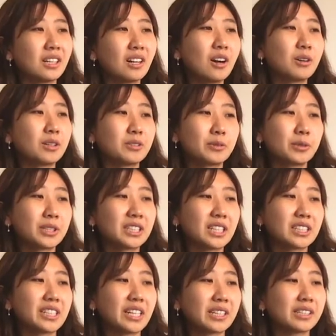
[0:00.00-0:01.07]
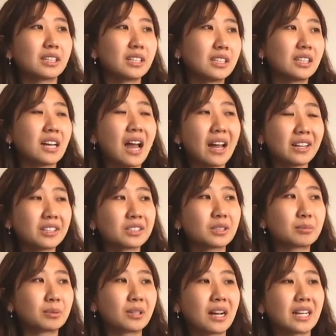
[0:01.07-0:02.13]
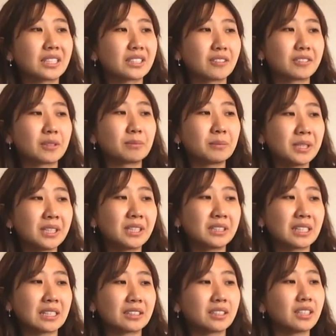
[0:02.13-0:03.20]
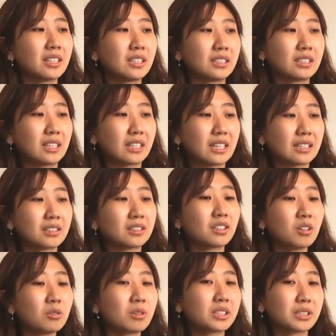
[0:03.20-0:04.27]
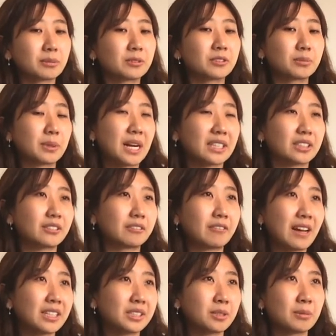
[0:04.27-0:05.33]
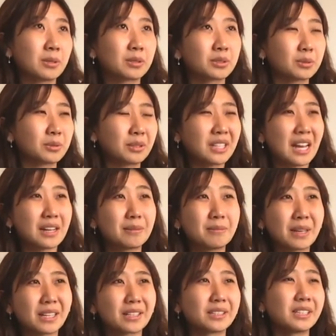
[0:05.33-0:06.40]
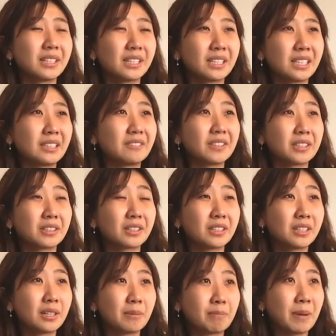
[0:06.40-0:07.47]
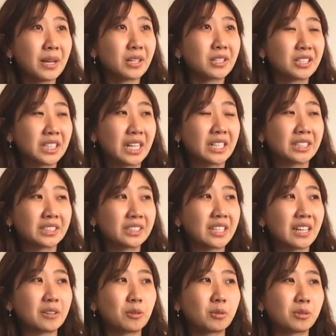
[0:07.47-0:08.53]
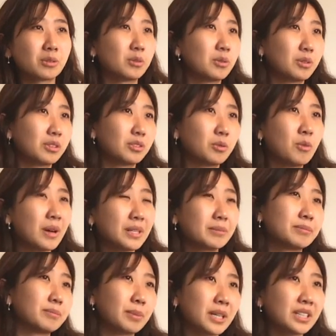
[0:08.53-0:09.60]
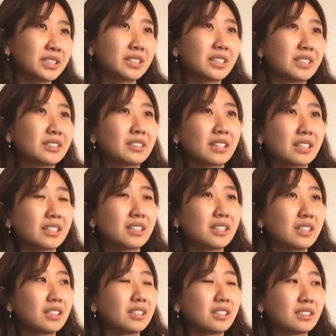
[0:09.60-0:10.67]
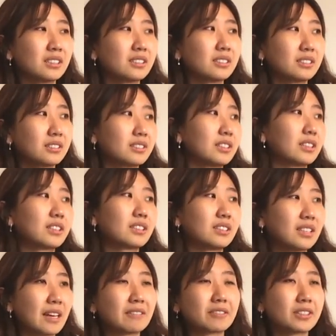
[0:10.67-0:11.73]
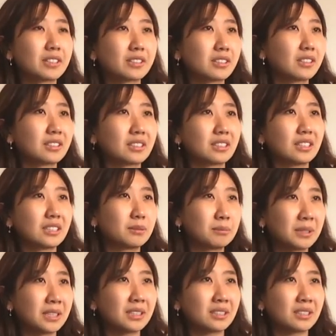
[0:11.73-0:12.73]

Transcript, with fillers: oh if we just like higher the price of the meat and like kind of lower the price of vegetables, would that make a, even a bigger change than one person? Like like never going to eat meat